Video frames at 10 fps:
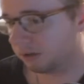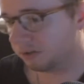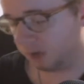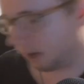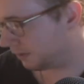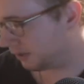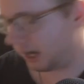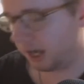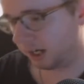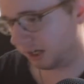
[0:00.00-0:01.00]
dump
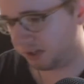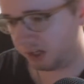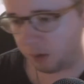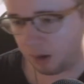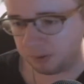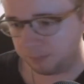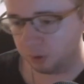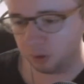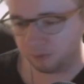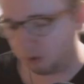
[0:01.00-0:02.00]
Sid and continue on with the
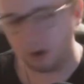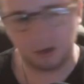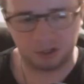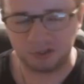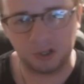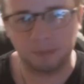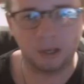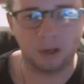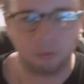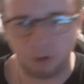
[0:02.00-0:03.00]
move or continue being
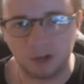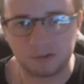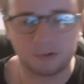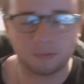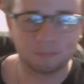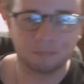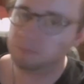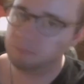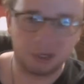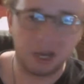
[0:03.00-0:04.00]
a rut.
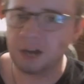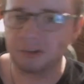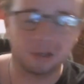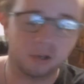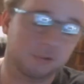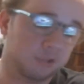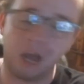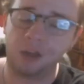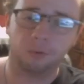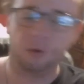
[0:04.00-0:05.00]
You had it was
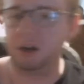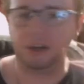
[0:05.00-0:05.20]
either one or the